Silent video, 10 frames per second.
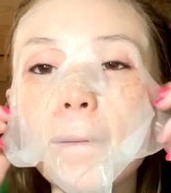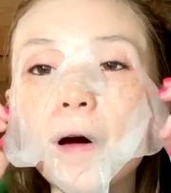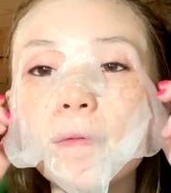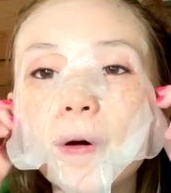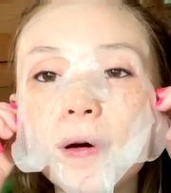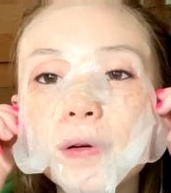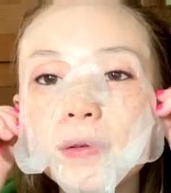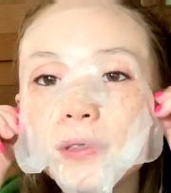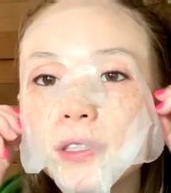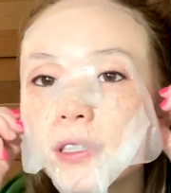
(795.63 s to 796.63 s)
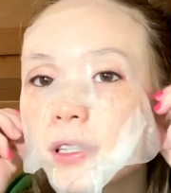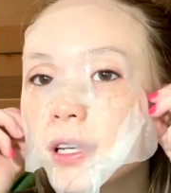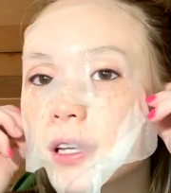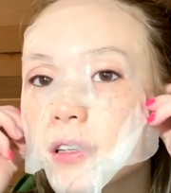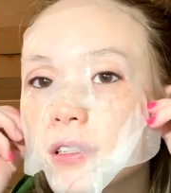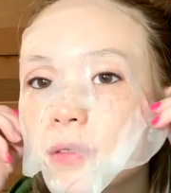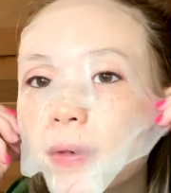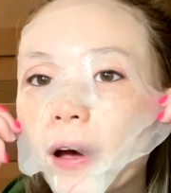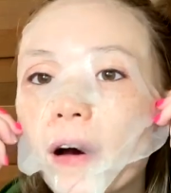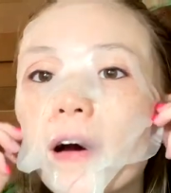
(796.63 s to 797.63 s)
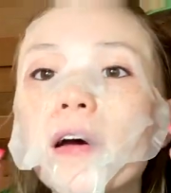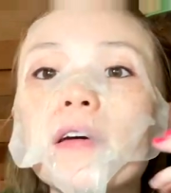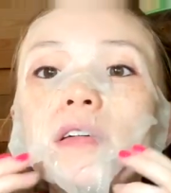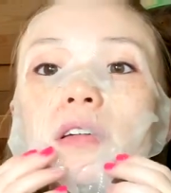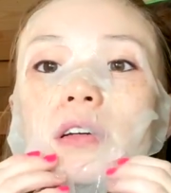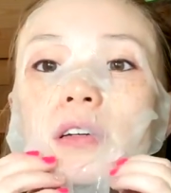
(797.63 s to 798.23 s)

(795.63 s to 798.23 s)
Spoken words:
I probably shouldn't get this in my eye.